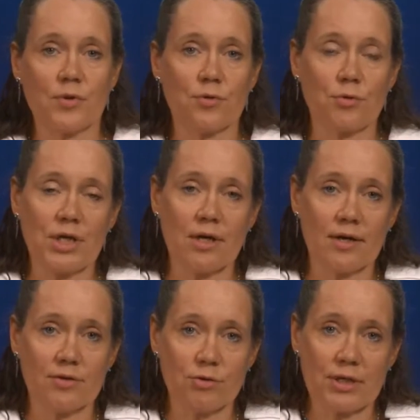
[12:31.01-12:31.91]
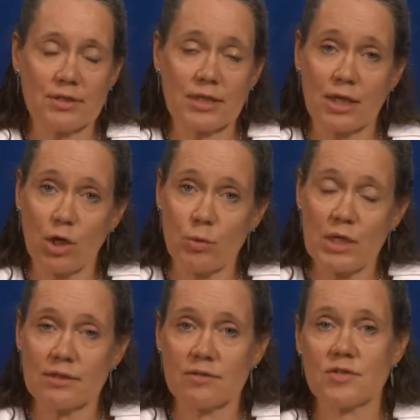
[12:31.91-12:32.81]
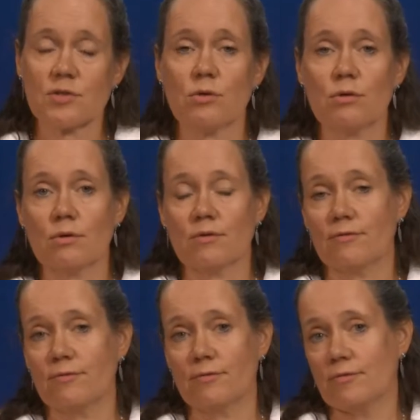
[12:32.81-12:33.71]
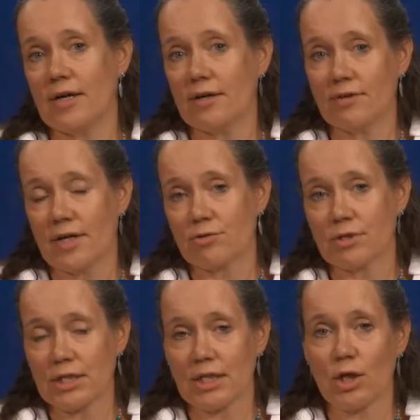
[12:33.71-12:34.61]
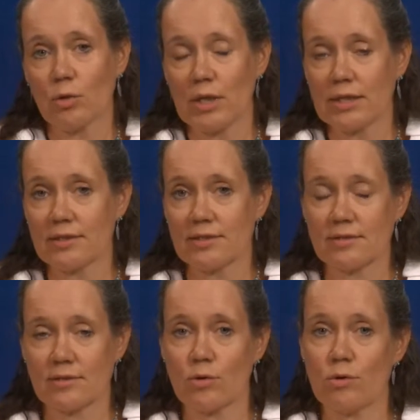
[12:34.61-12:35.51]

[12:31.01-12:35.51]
300 kilowatts or 500 kilowatts,